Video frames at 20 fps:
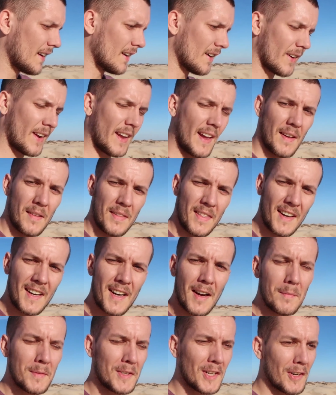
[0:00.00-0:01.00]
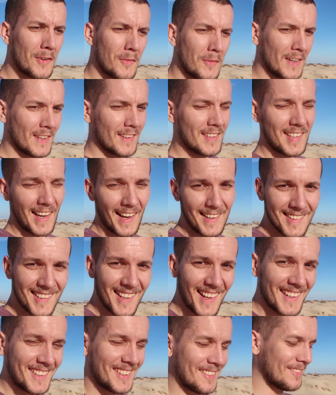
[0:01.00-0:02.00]
Okay, I think I'm done with sand
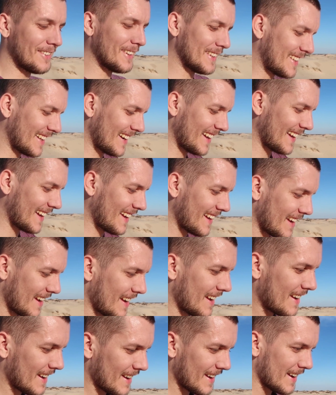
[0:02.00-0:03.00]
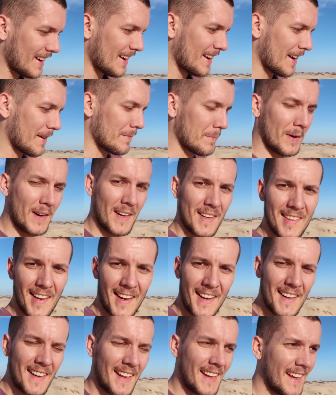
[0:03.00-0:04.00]
sledging for today. I'm pretty
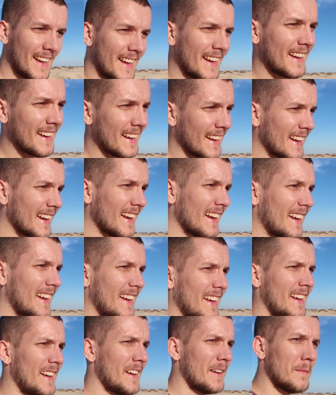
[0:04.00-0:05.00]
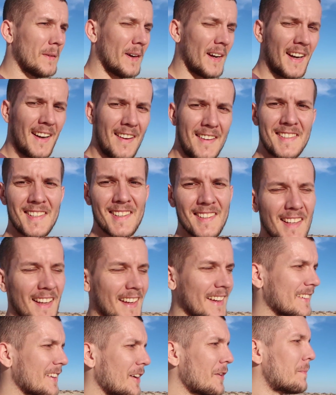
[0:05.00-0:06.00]
tired. But here is just
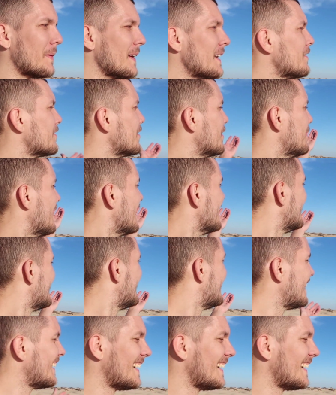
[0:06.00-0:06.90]
like so peaceful, man.